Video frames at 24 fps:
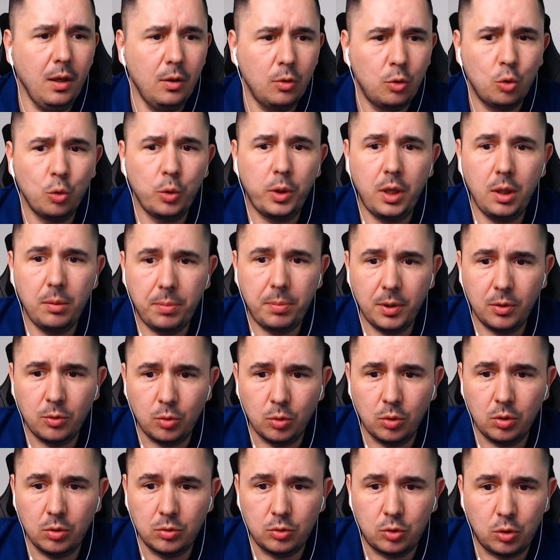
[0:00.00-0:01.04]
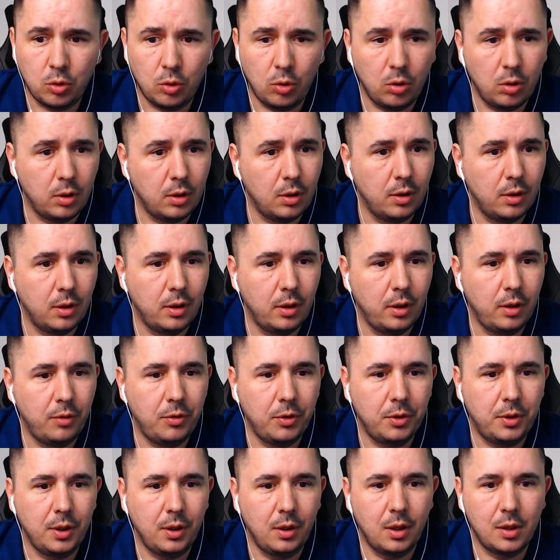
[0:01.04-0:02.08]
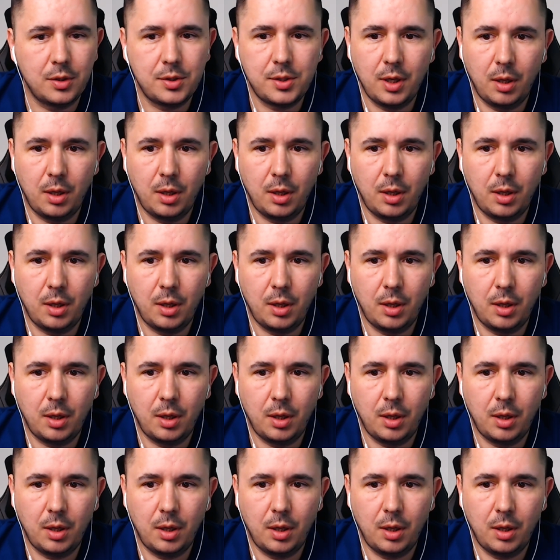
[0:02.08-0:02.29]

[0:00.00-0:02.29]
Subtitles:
to keep into control everything that's